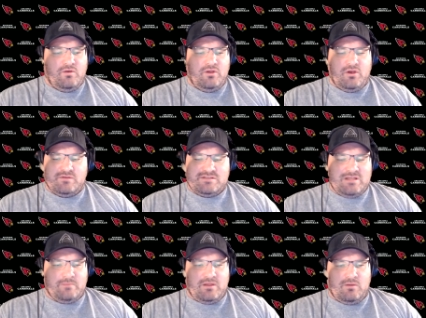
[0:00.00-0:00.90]
you know, this is
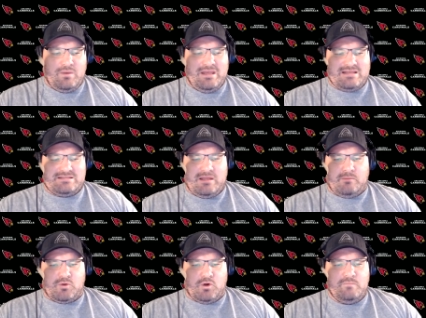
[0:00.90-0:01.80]
something that we need to see
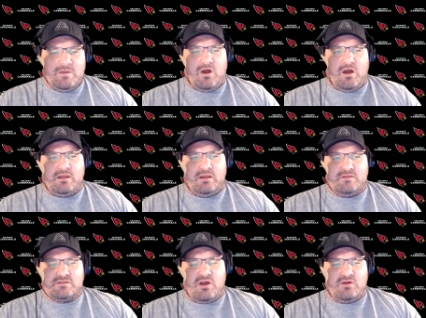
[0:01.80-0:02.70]
improvement on in
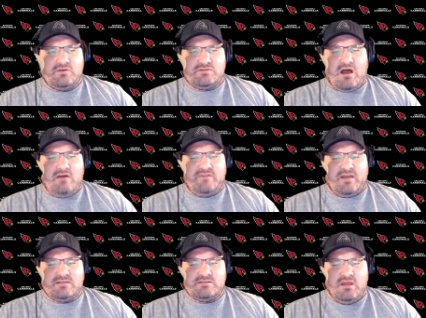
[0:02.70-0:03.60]
this Cardinals
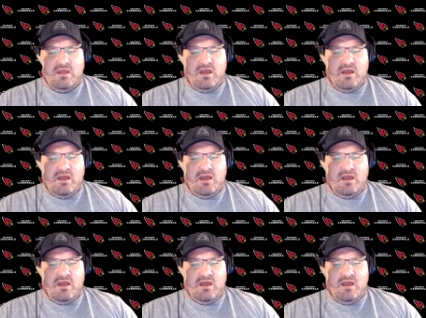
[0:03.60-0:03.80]
offense,